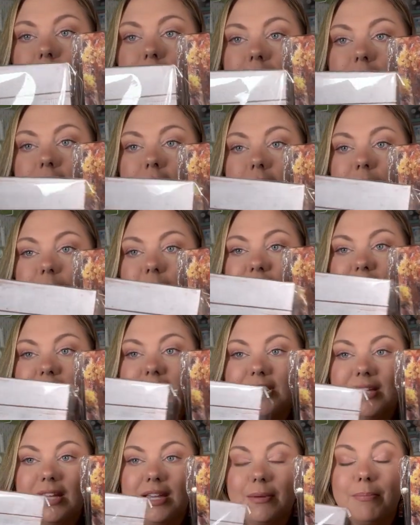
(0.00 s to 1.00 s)
it, which
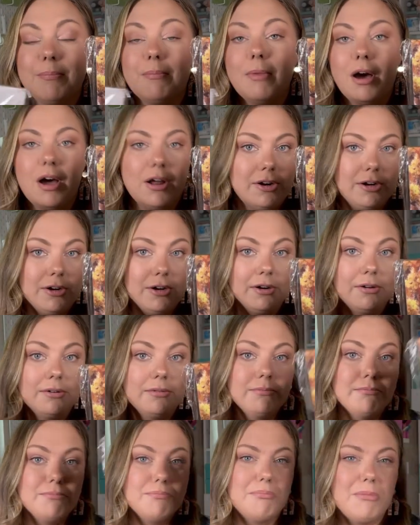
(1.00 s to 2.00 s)
is like modern
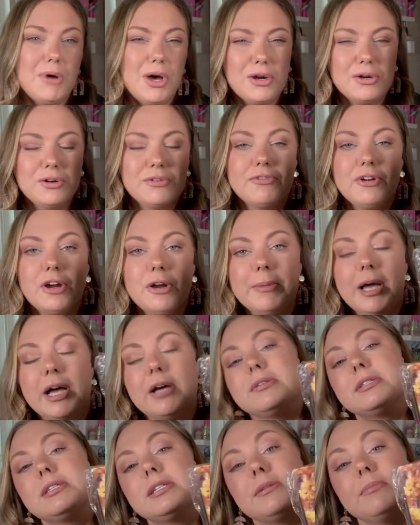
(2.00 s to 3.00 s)
modern
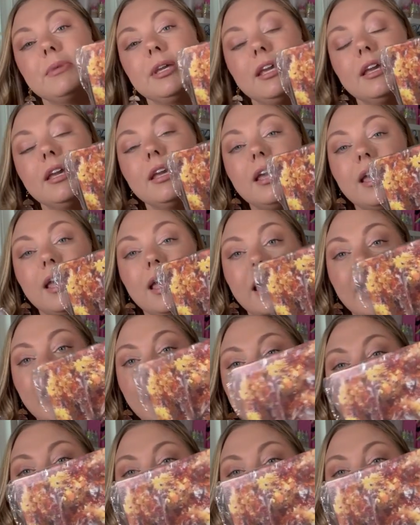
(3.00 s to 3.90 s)
farmhouse to me. And